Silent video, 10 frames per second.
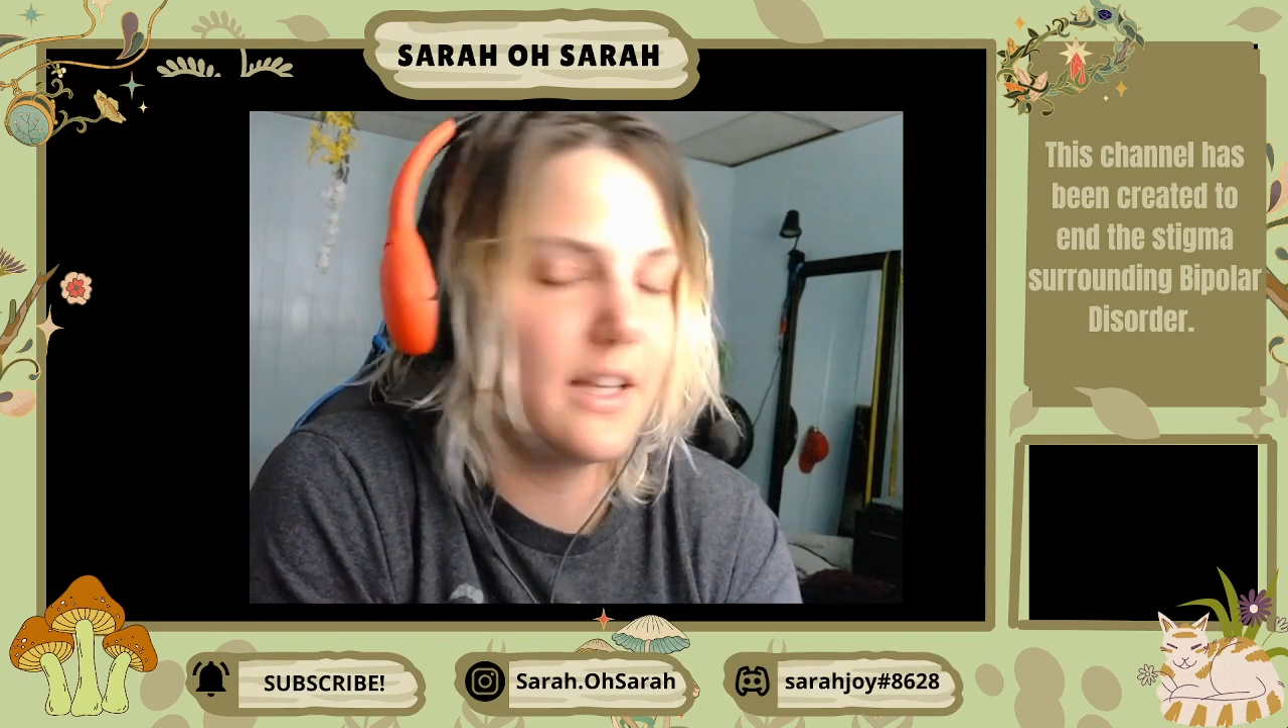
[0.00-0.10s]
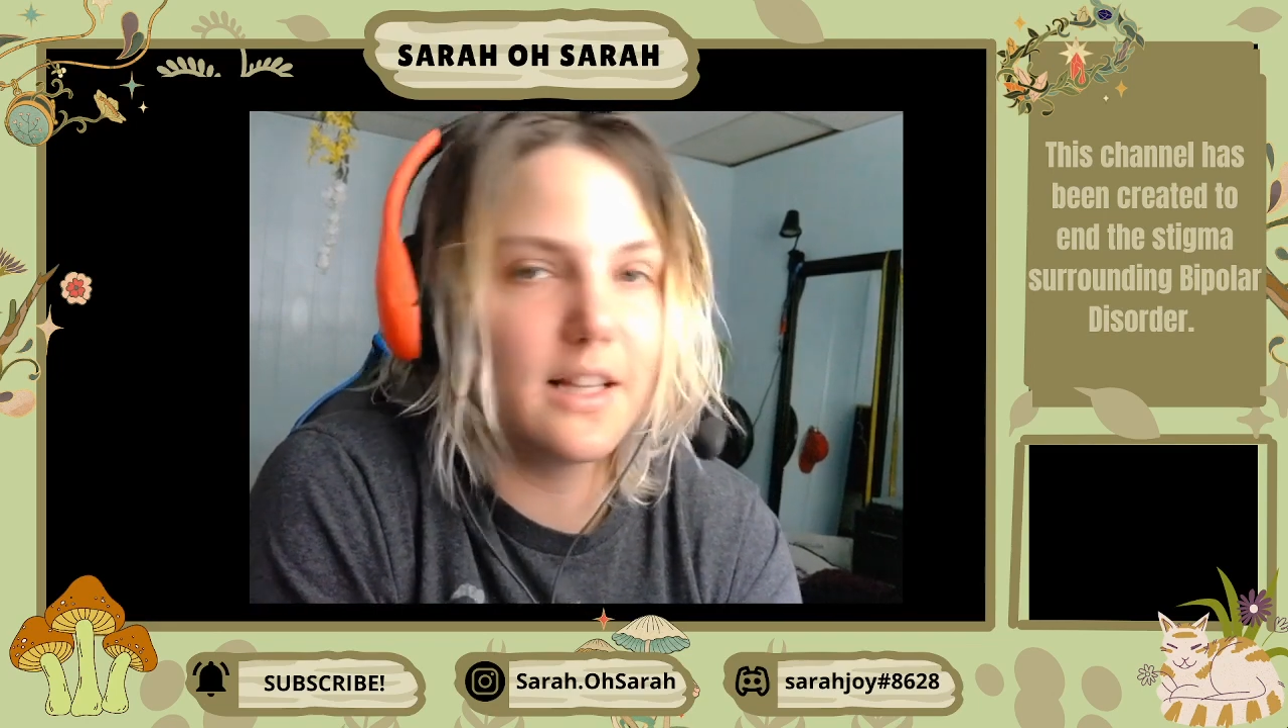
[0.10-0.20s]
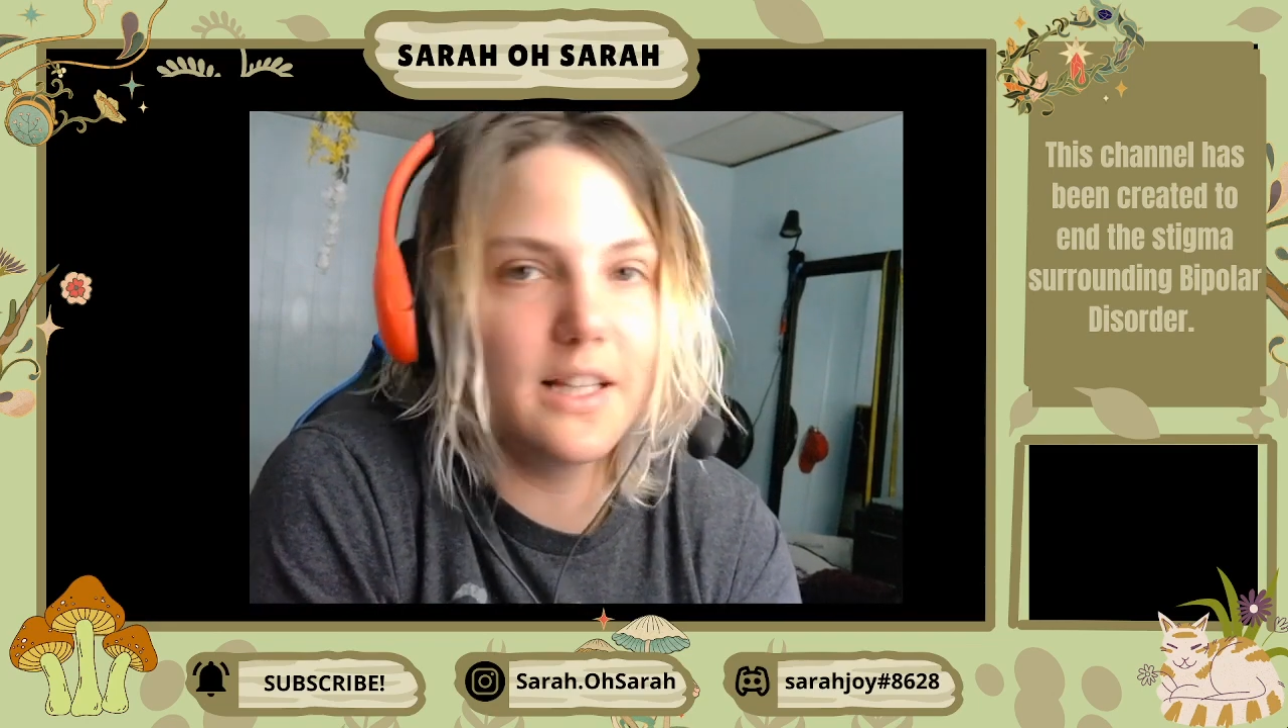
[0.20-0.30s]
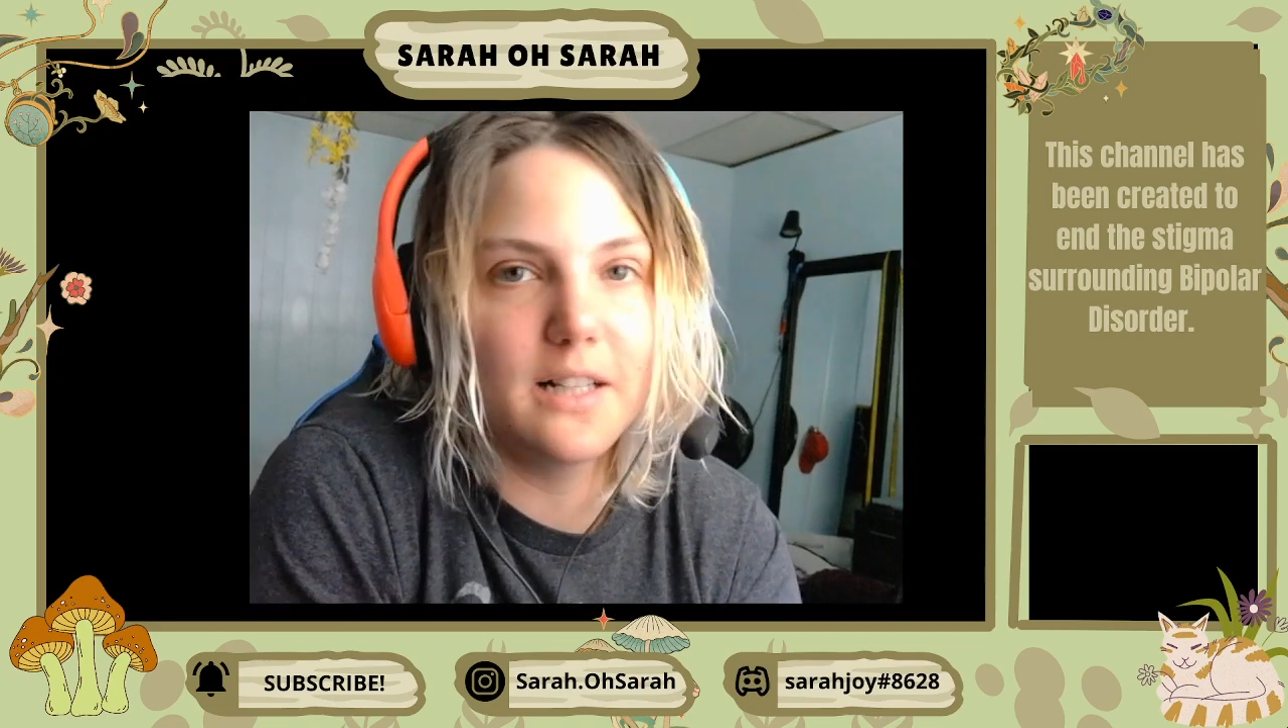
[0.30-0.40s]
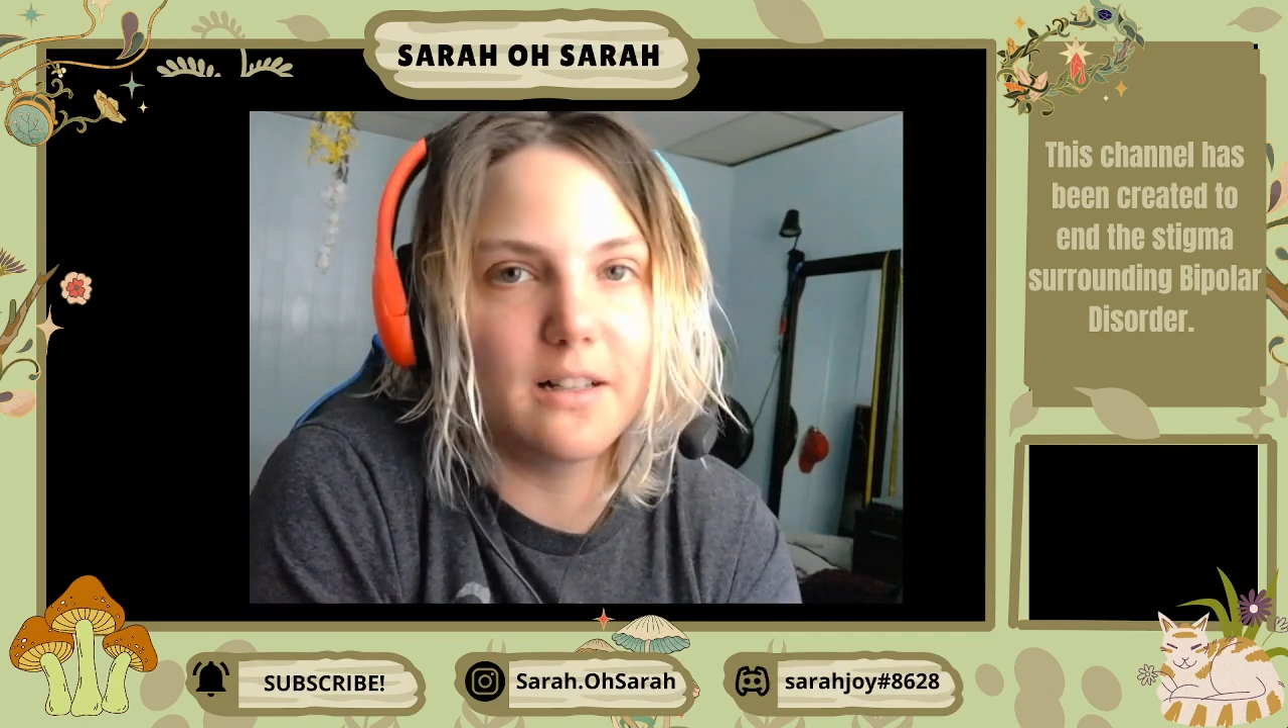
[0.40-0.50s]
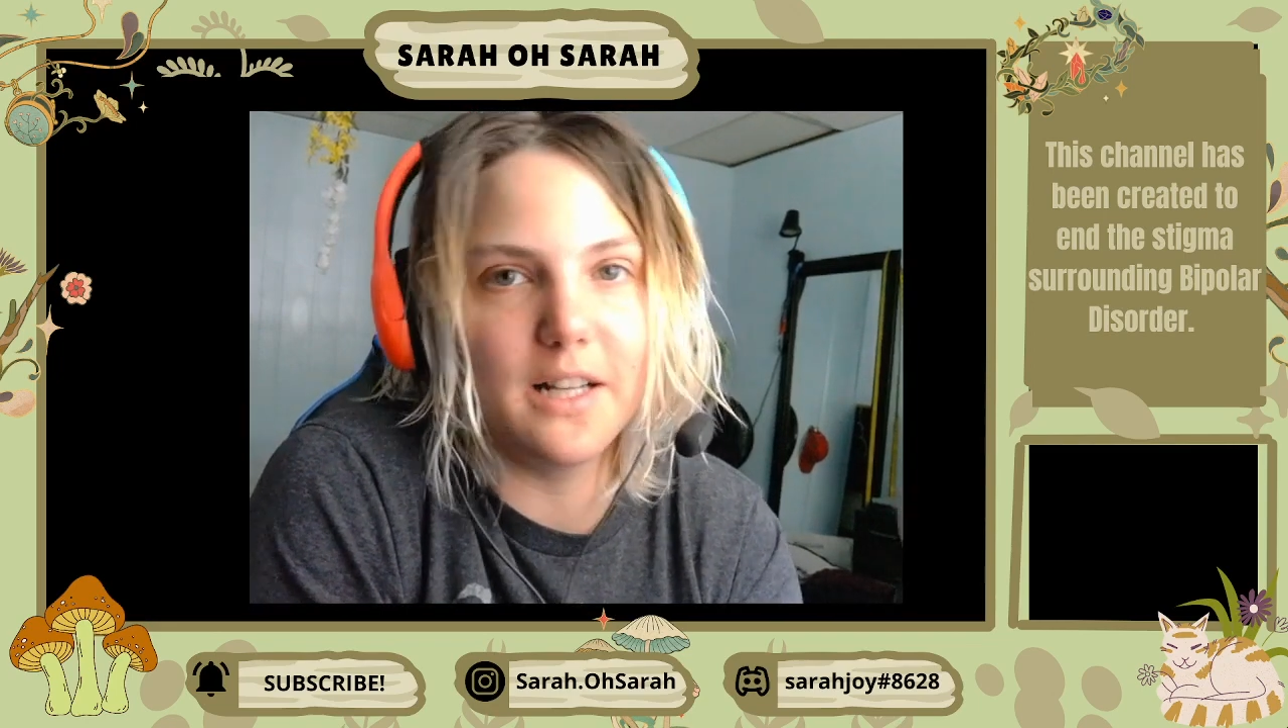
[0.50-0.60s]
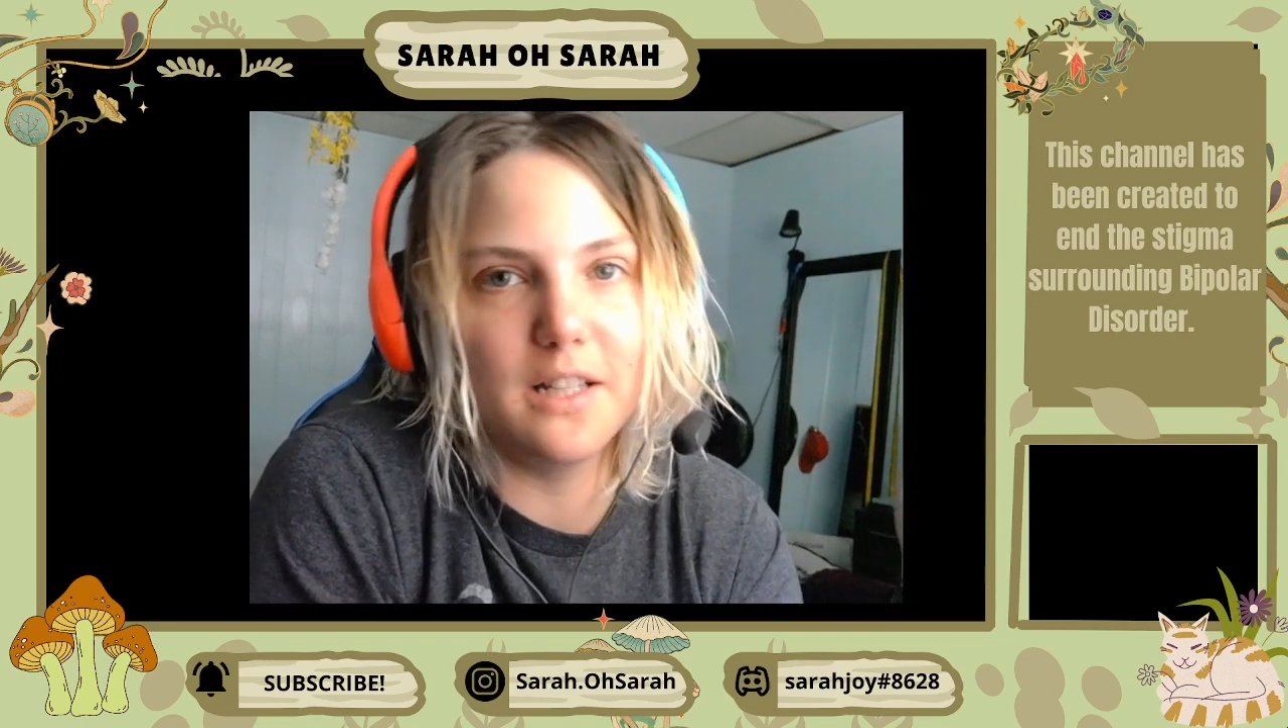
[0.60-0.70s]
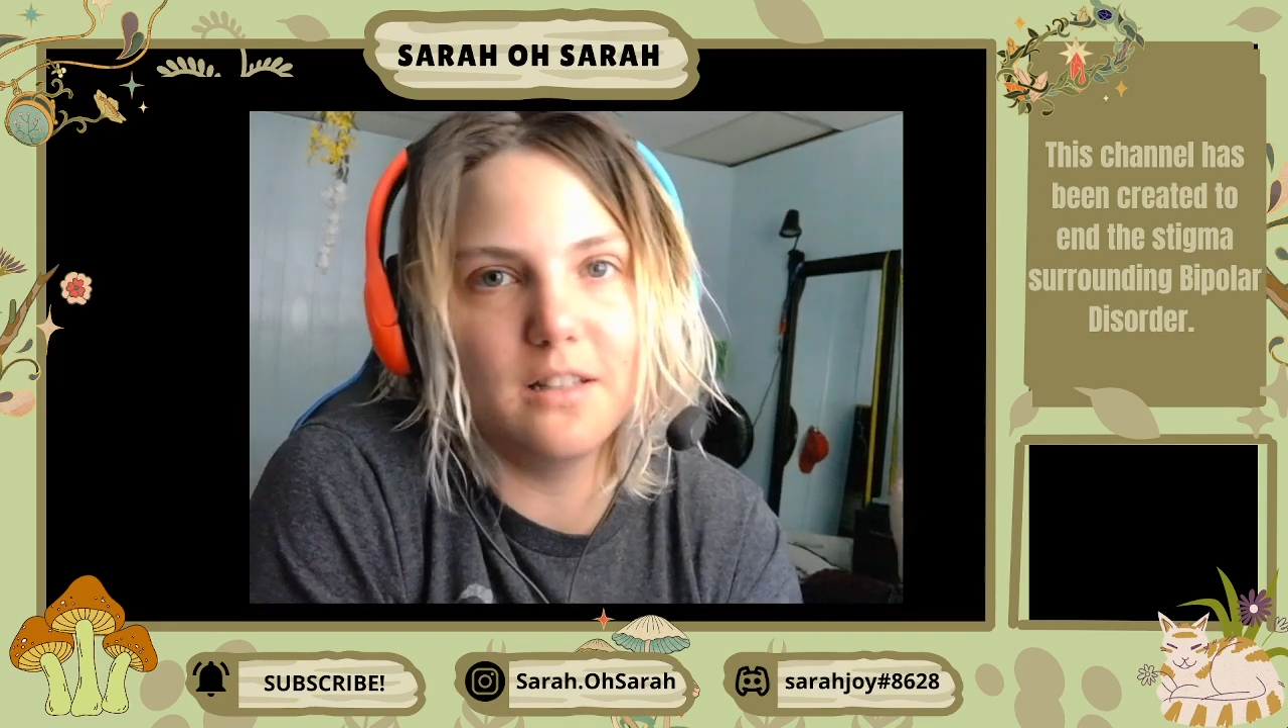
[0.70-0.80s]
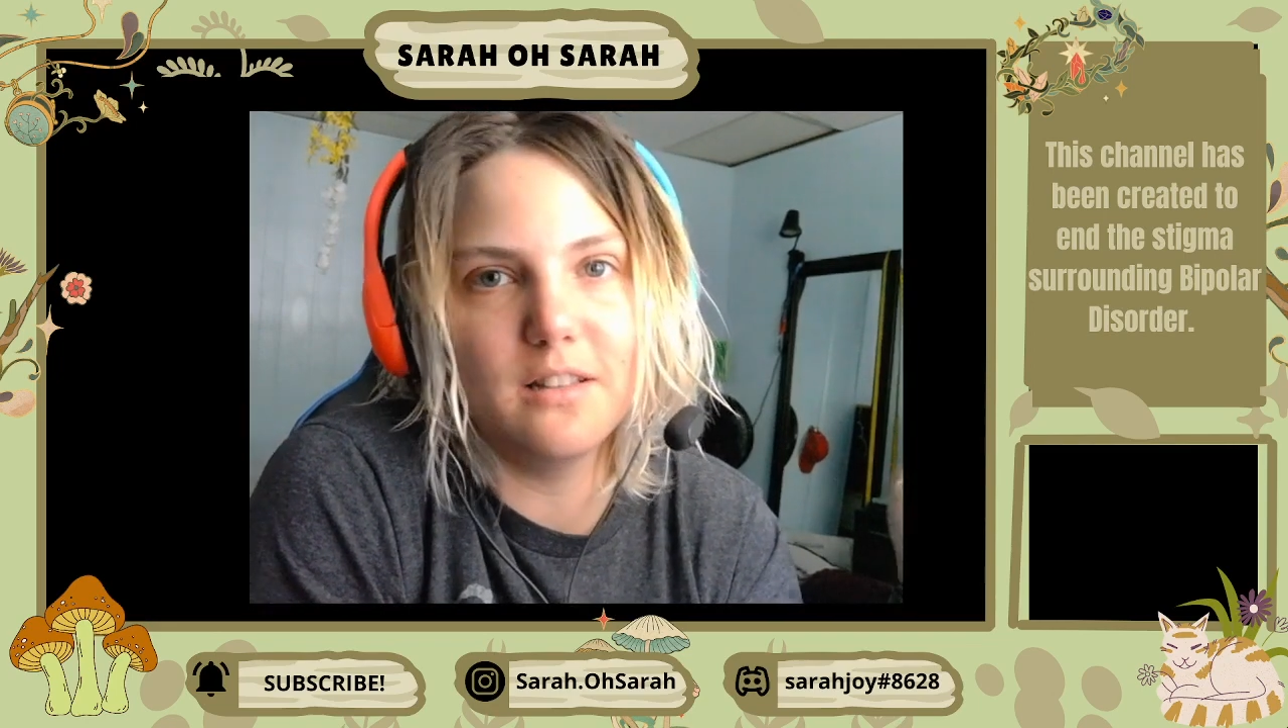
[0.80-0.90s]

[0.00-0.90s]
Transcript: clear-headed